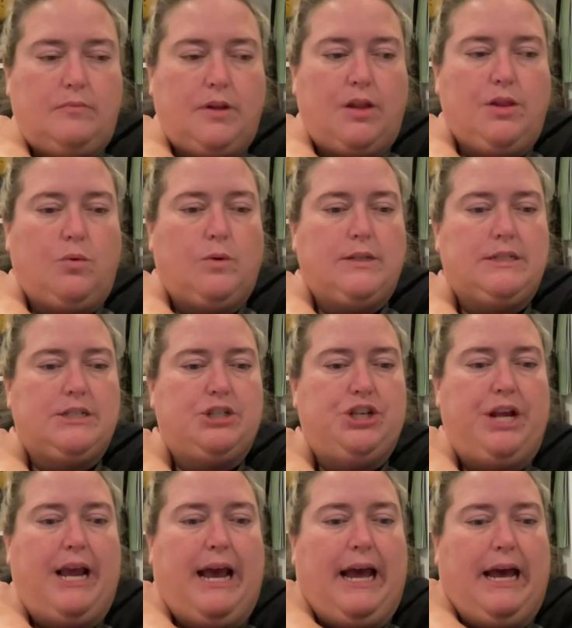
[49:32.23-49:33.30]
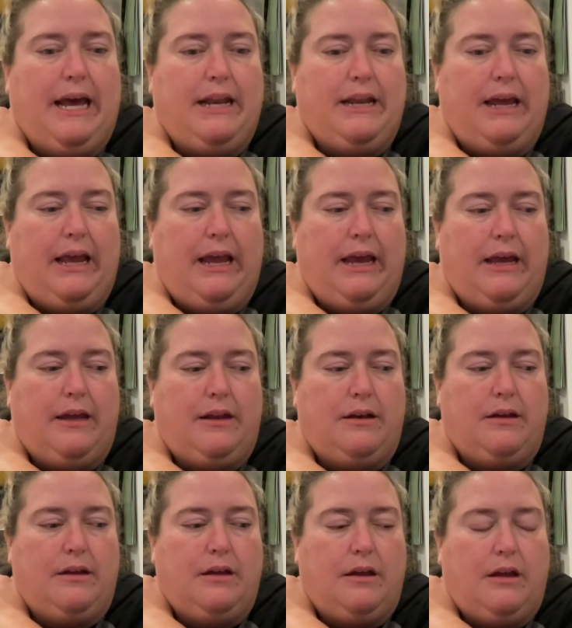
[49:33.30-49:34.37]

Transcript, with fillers: The ones that she had, and